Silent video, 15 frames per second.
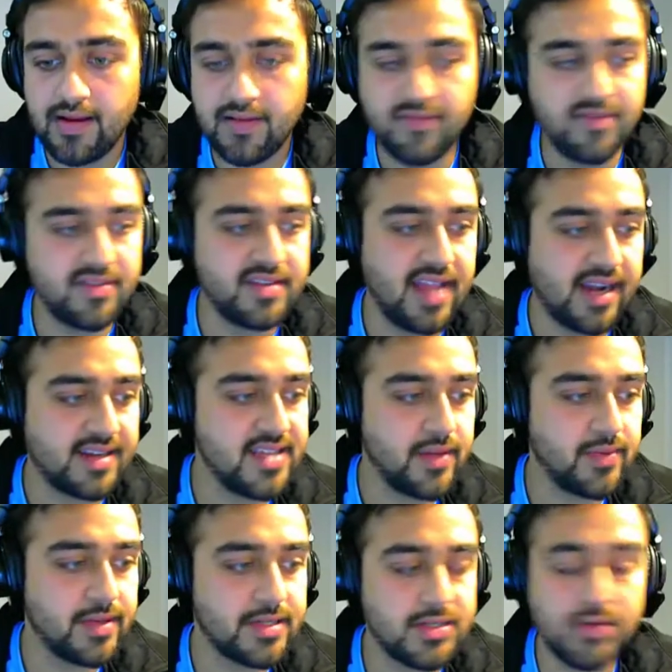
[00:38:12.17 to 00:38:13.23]
That is
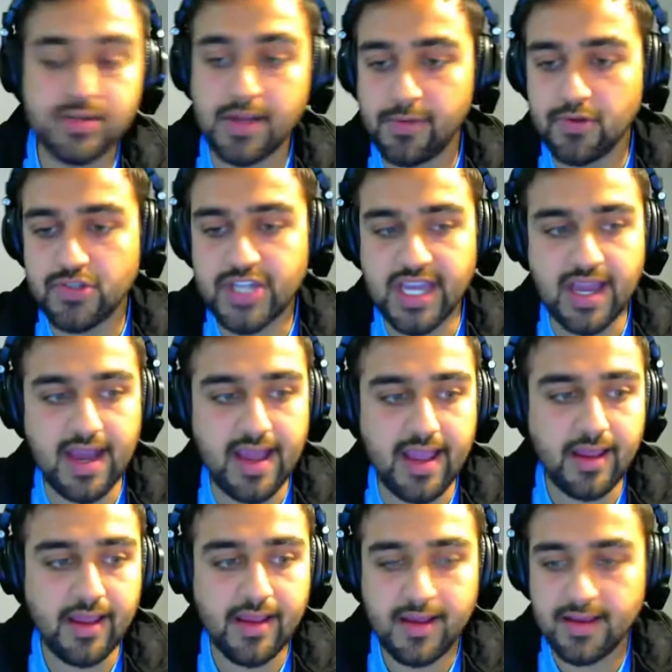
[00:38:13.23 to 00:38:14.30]
equals to Wji
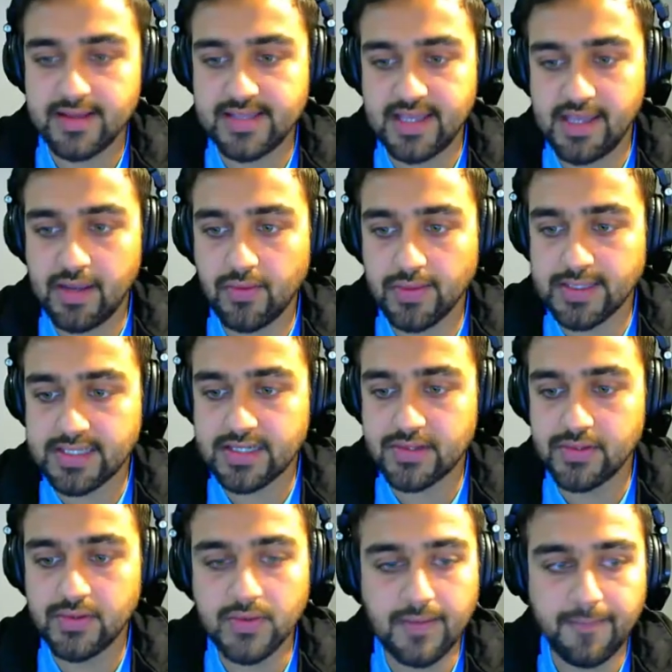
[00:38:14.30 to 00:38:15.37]
is equals
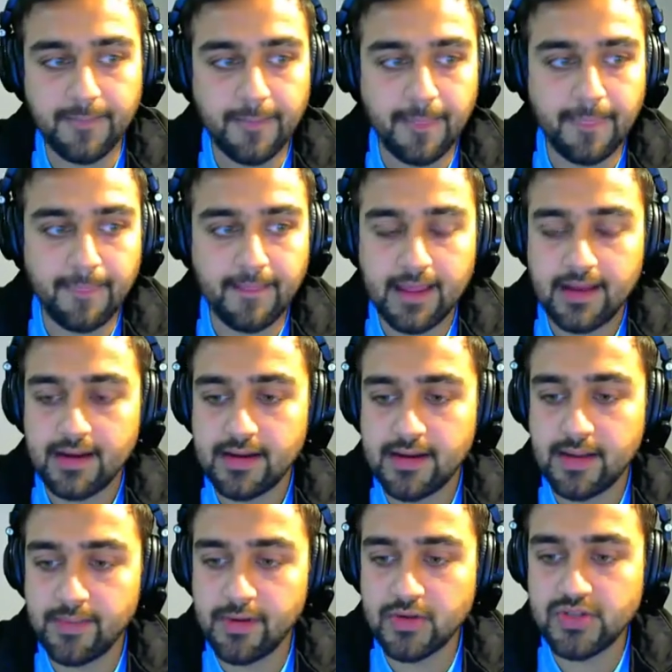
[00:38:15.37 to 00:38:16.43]
to
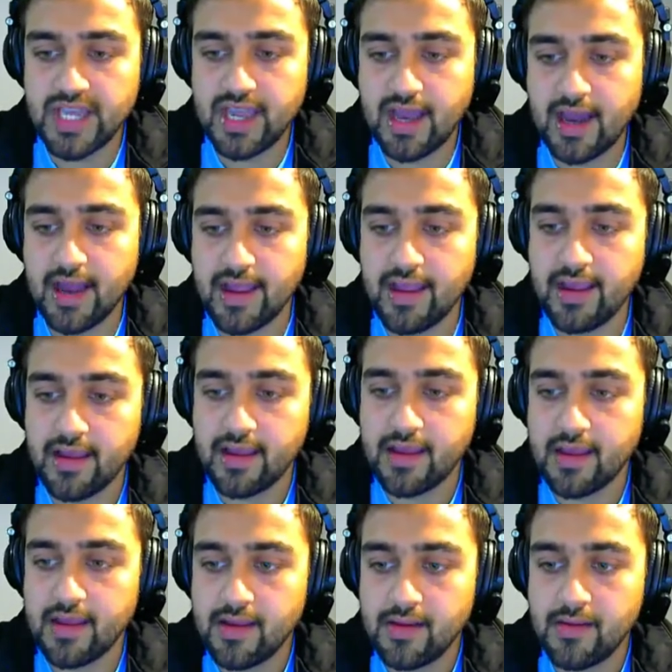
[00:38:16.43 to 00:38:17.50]
Wji
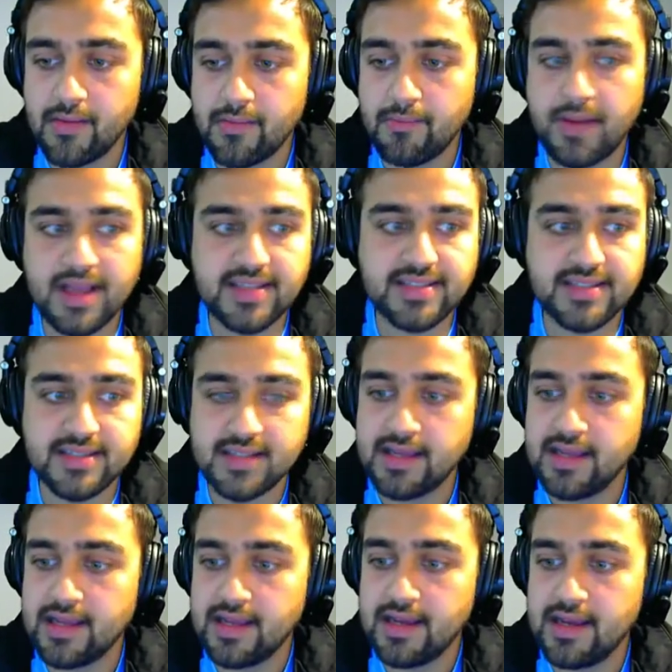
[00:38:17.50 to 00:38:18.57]
plus
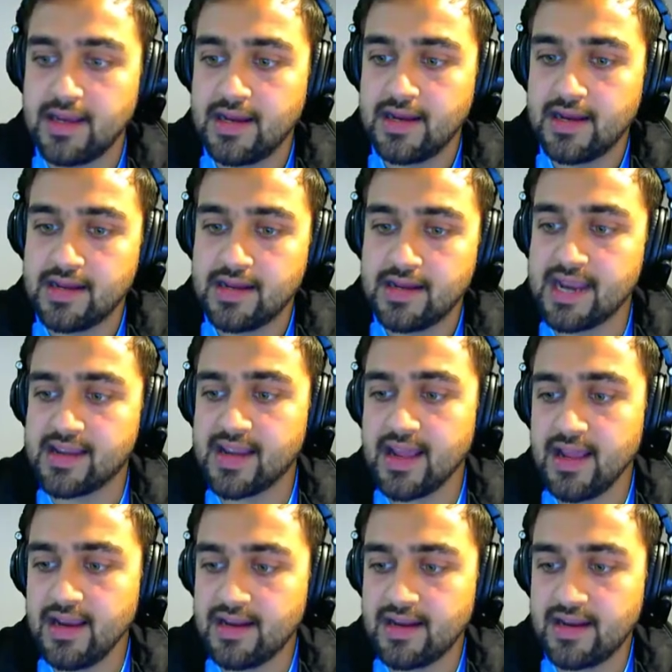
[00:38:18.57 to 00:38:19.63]

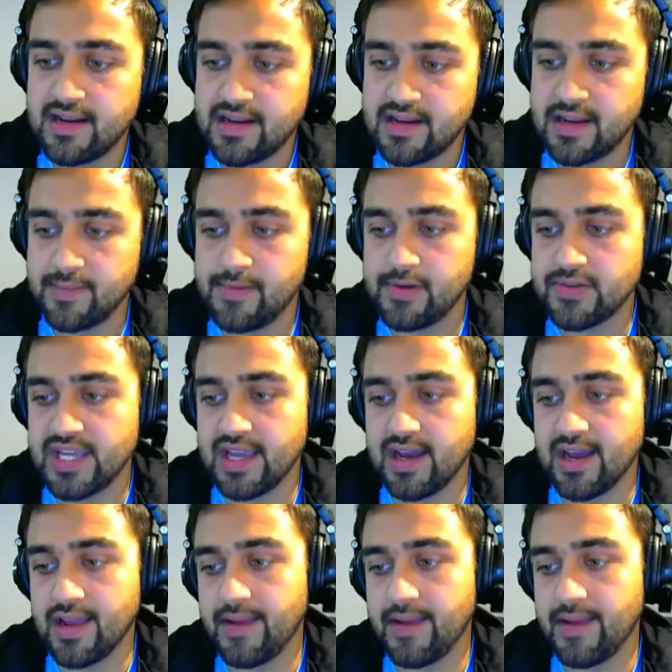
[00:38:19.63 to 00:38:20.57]
delta Wji,